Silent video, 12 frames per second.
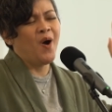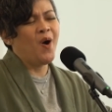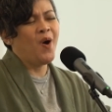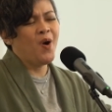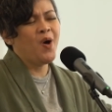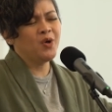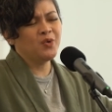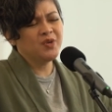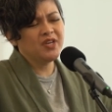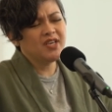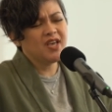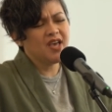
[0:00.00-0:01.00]
All
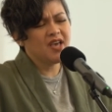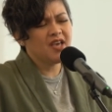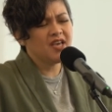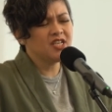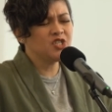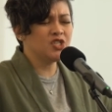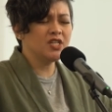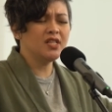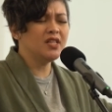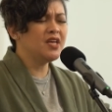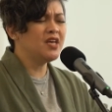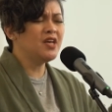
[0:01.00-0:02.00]

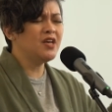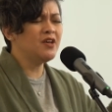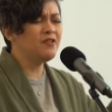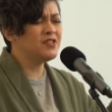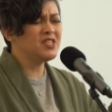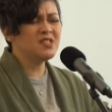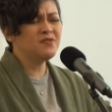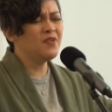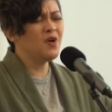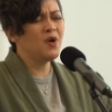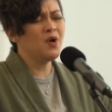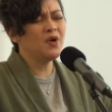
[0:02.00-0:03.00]
creation lifts its
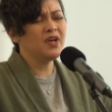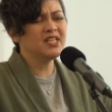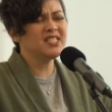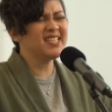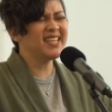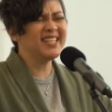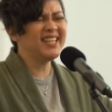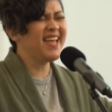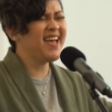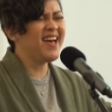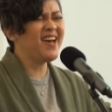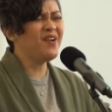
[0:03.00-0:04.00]
voice,
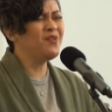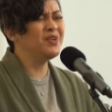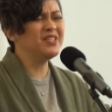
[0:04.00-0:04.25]
declares.